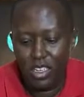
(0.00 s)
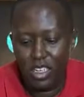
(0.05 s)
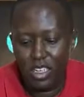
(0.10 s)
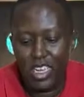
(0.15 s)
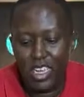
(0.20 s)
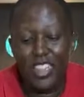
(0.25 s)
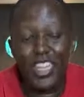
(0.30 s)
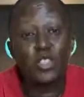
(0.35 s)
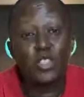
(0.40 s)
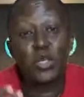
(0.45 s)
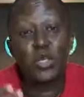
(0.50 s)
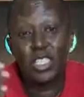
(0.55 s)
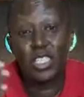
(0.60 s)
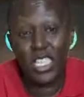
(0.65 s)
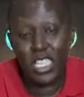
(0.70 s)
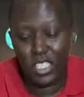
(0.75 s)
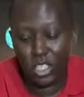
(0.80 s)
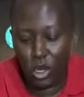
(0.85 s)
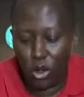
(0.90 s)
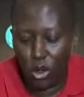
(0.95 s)
And that's why it
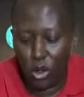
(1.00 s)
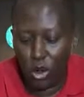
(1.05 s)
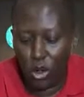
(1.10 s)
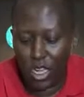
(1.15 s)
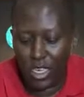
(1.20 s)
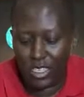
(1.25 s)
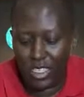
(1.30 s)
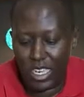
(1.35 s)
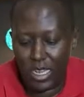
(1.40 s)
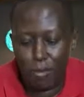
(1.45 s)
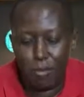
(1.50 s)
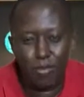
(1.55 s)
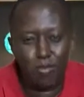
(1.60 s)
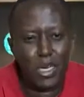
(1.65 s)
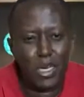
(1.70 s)
takes longer time.